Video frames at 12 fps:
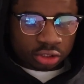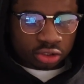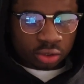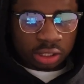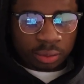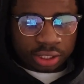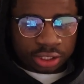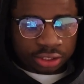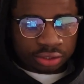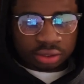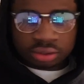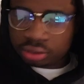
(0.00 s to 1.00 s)
So he went
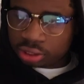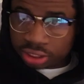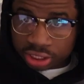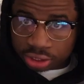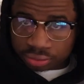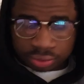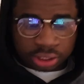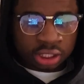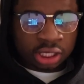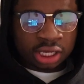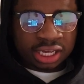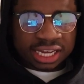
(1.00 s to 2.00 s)
here, d3.
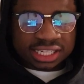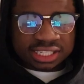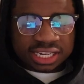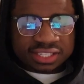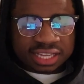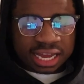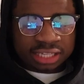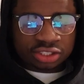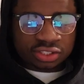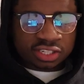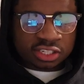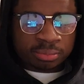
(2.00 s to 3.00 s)
It says
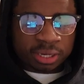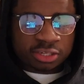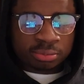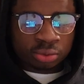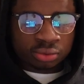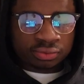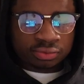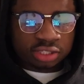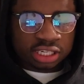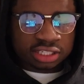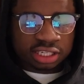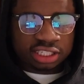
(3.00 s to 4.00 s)
Engensen's best move
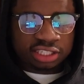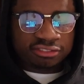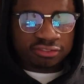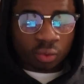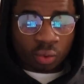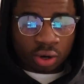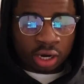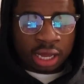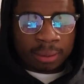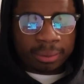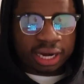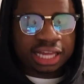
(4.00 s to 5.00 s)
is a d4,
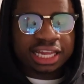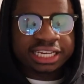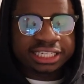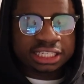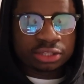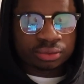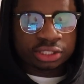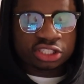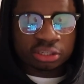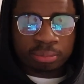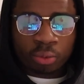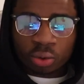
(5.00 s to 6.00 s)
but I like d3
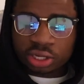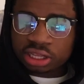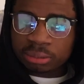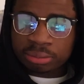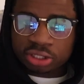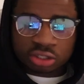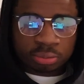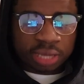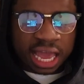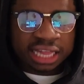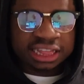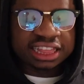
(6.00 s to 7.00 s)
supporting the bishop
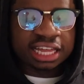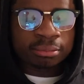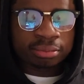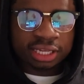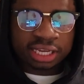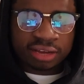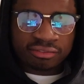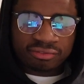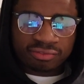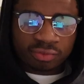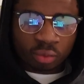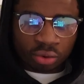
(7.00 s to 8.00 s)
and then playing
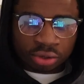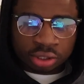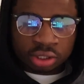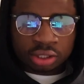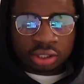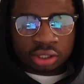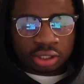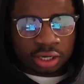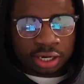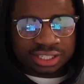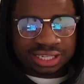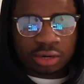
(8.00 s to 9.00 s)
f4
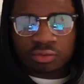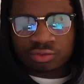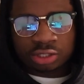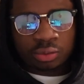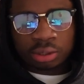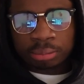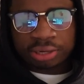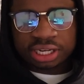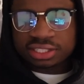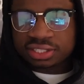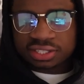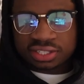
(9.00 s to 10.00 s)
because I don't really want to break
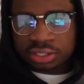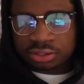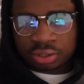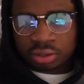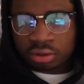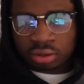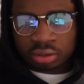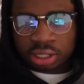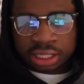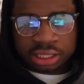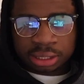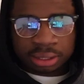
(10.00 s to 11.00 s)
into the center at all
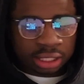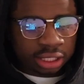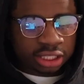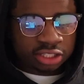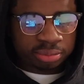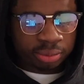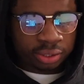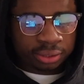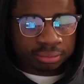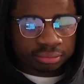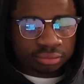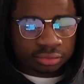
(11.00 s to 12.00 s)
at this
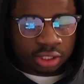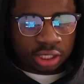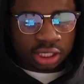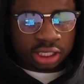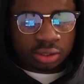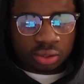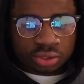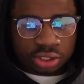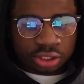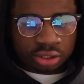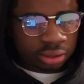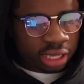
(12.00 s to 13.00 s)
point. He goes
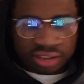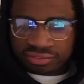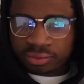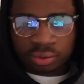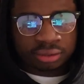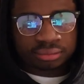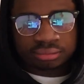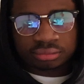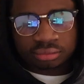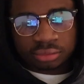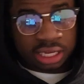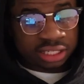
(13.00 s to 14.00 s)
here, f4,
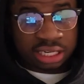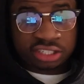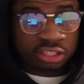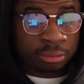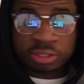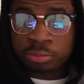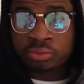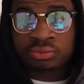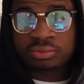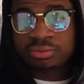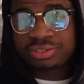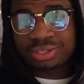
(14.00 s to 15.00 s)
and it's actually the best move.
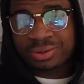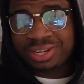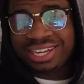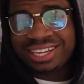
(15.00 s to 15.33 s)
So